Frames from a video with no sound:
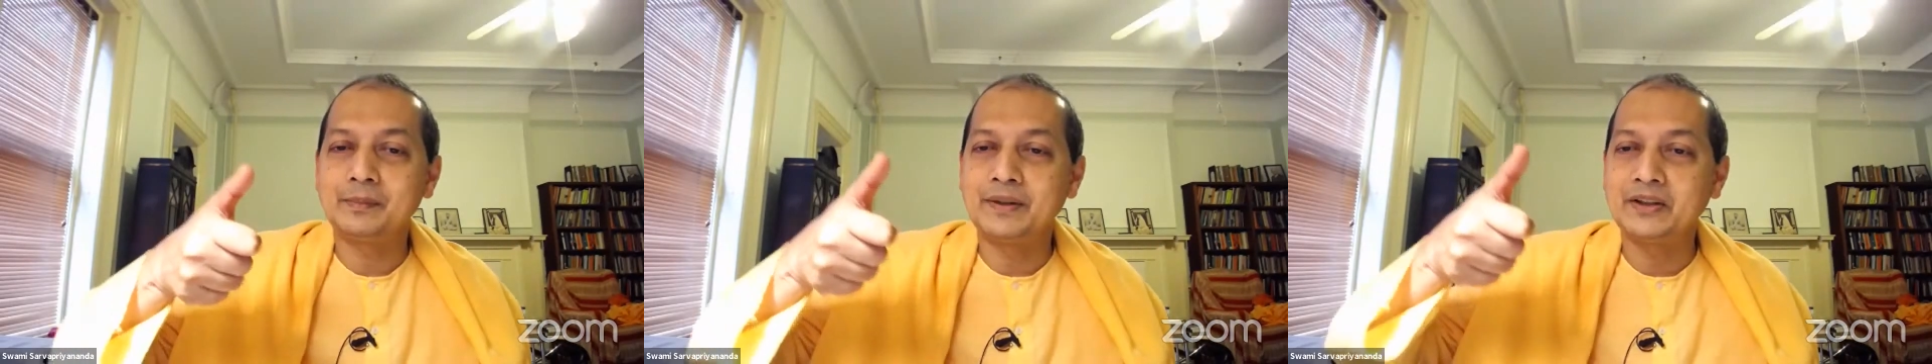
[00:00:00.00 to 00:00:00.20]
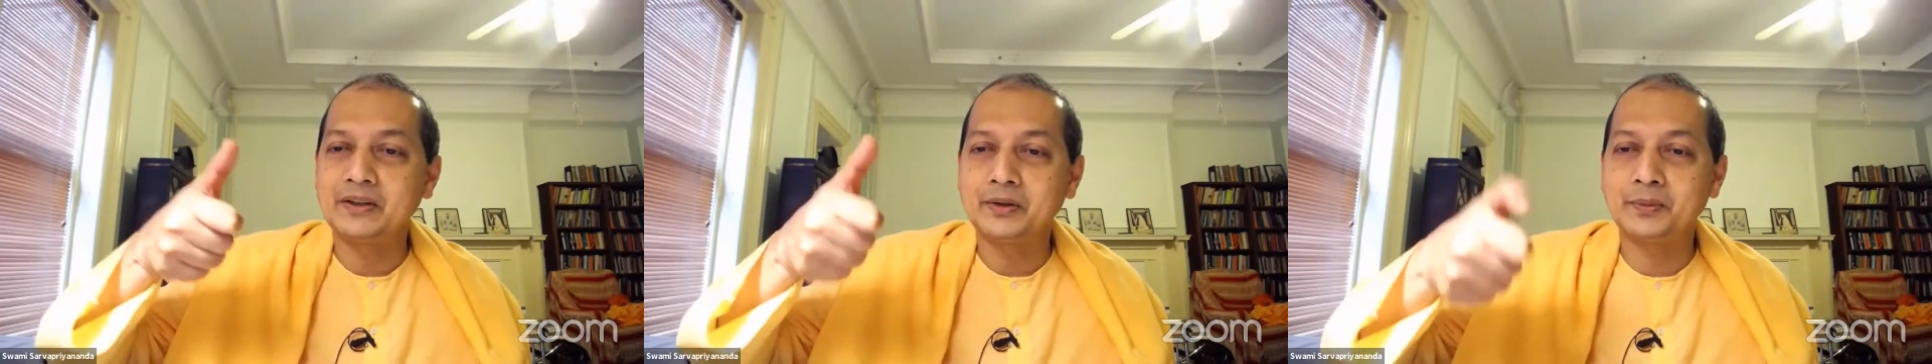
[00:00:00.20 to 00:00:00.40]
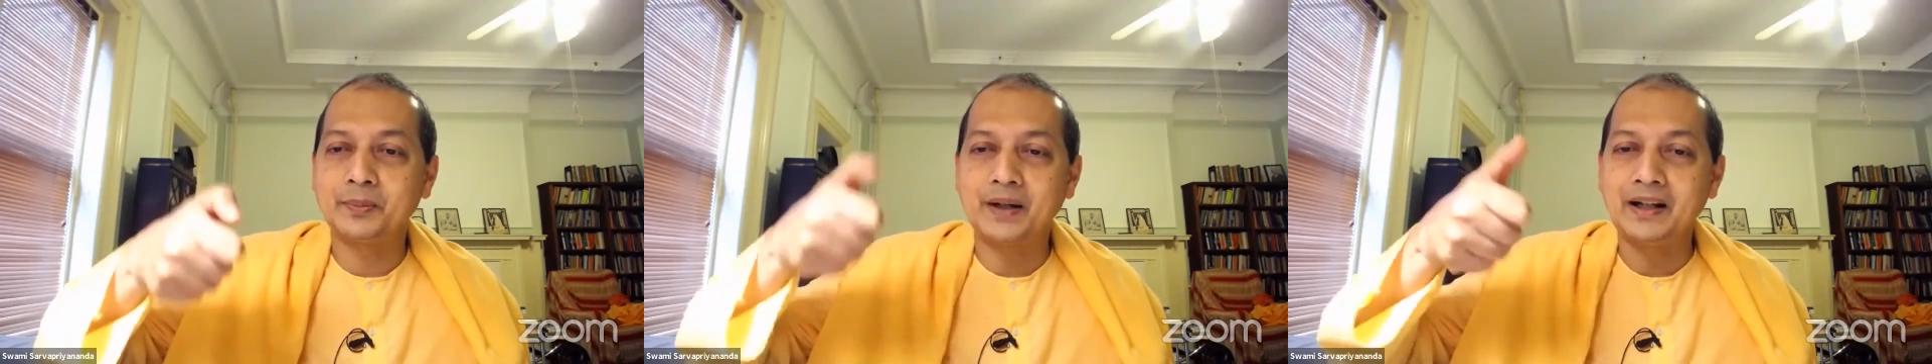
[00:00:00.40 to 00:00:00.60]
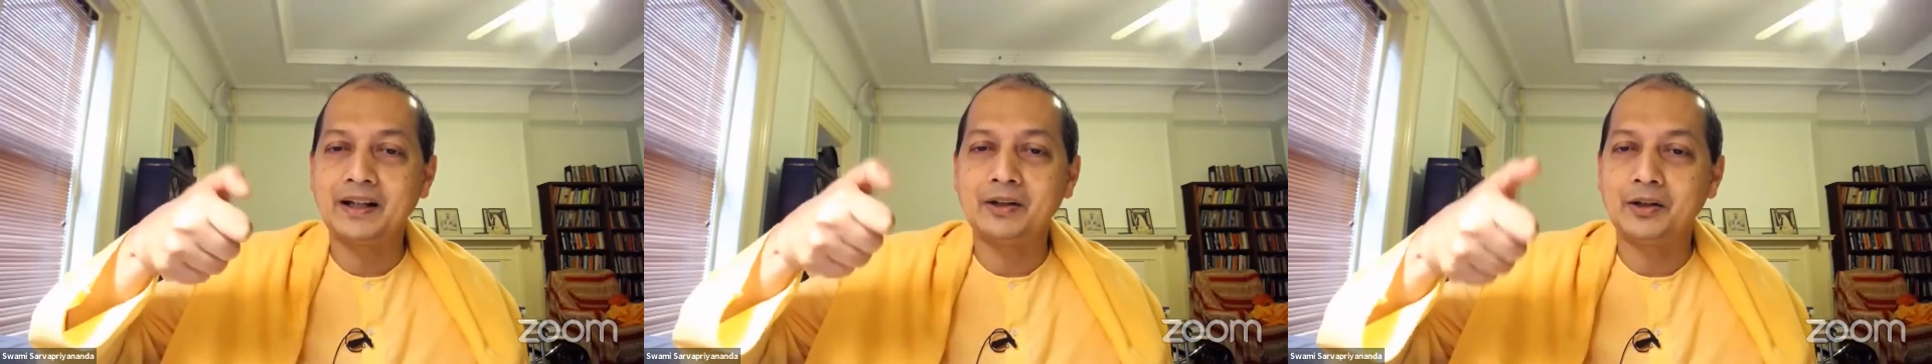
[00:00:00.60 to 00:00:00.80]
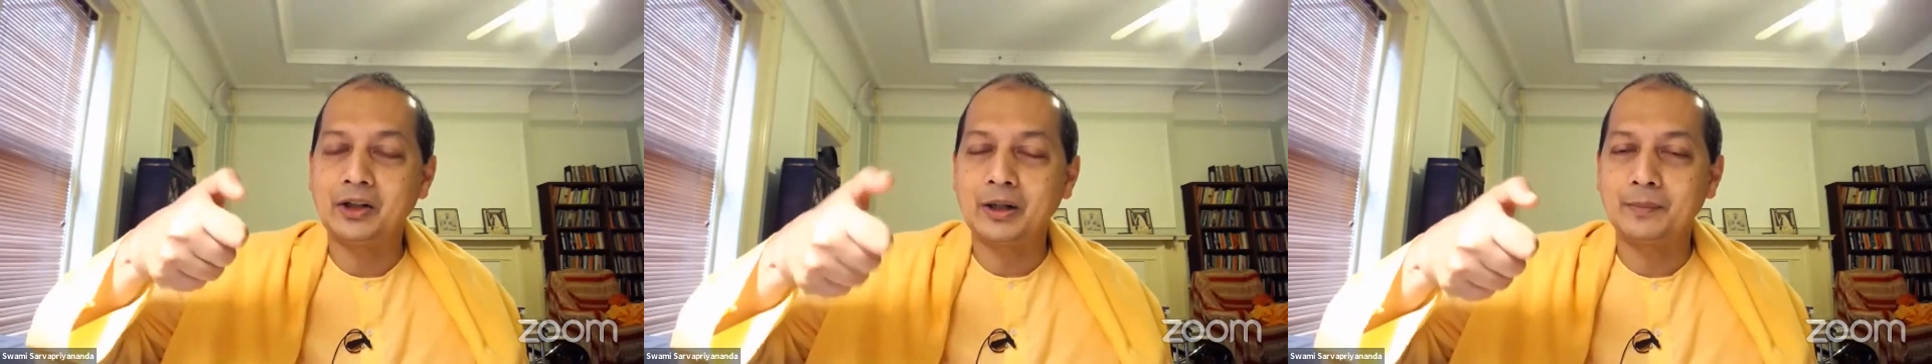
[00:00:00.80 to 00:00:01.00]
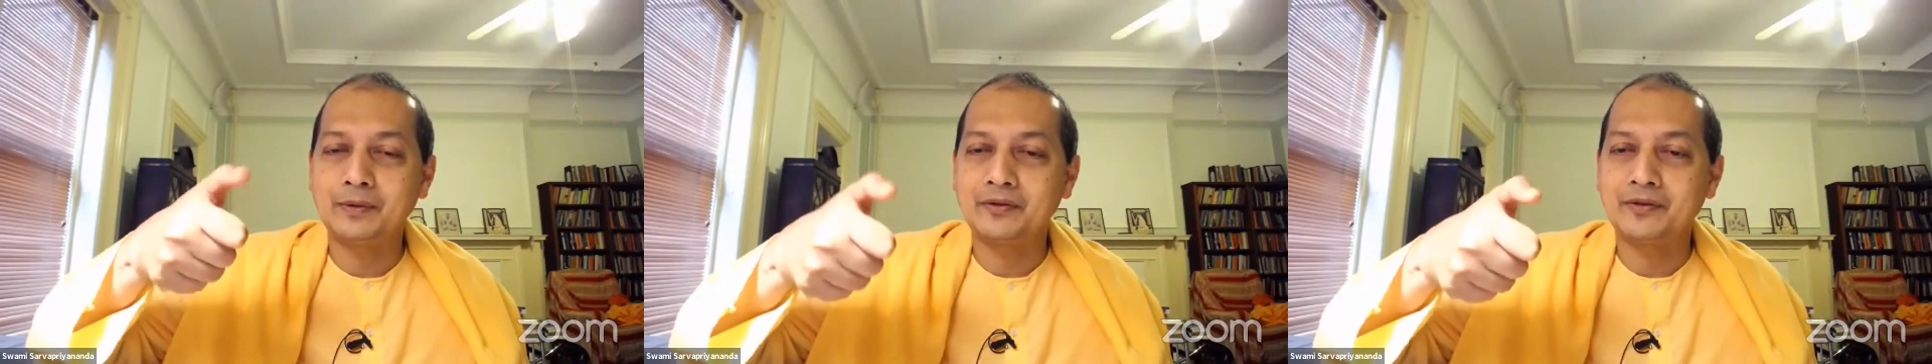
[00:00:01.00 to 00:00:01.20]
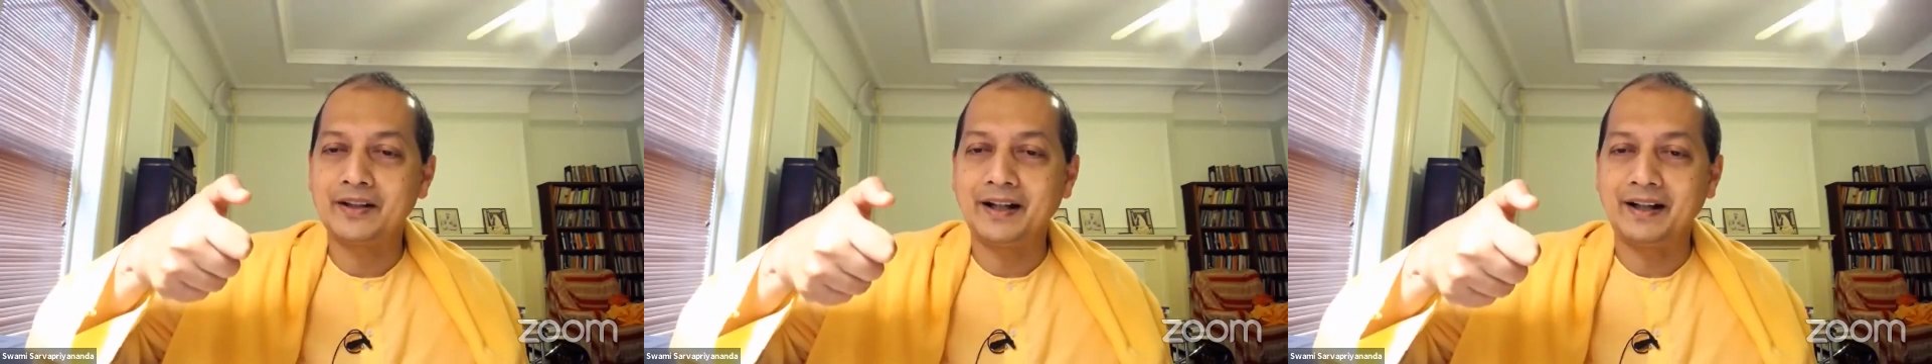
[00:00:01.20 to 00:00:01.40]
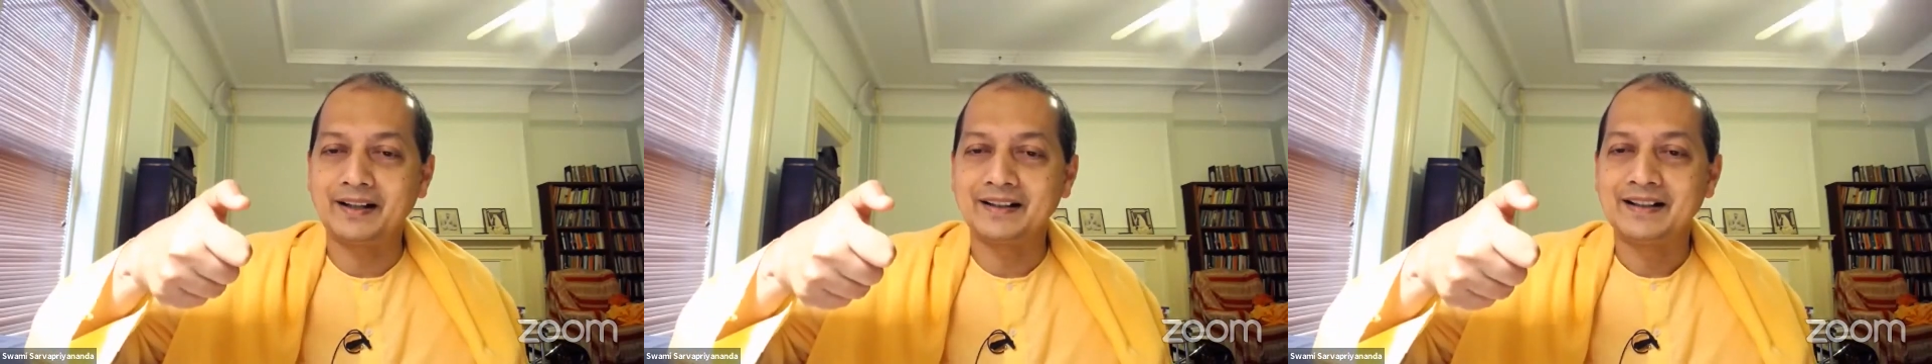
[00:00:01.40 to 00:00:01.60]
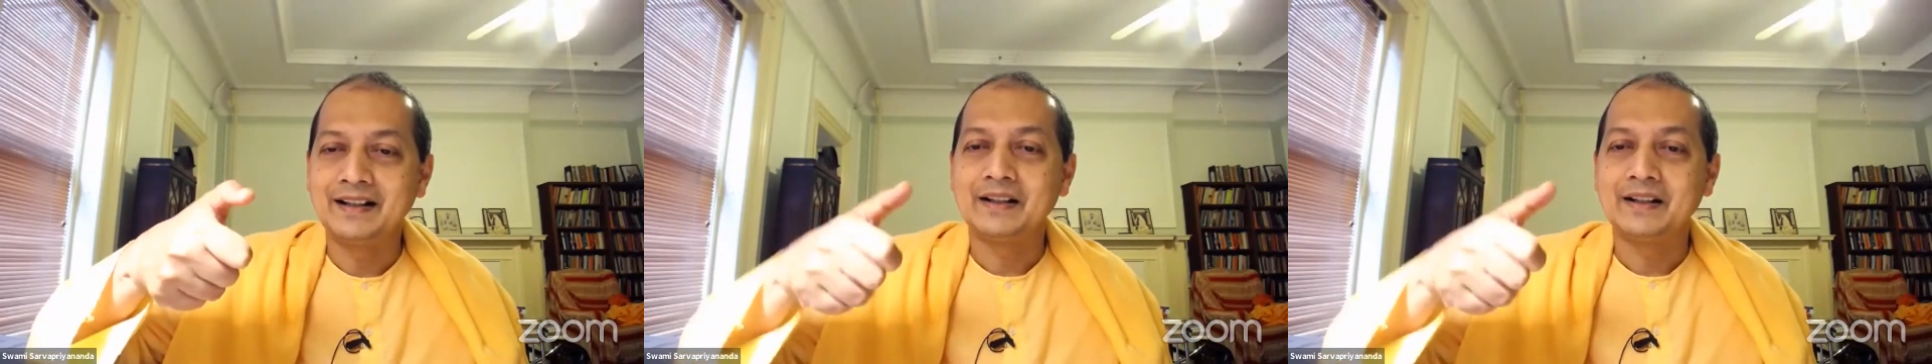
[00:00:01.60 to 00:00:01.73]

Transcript: paste spray on top of that.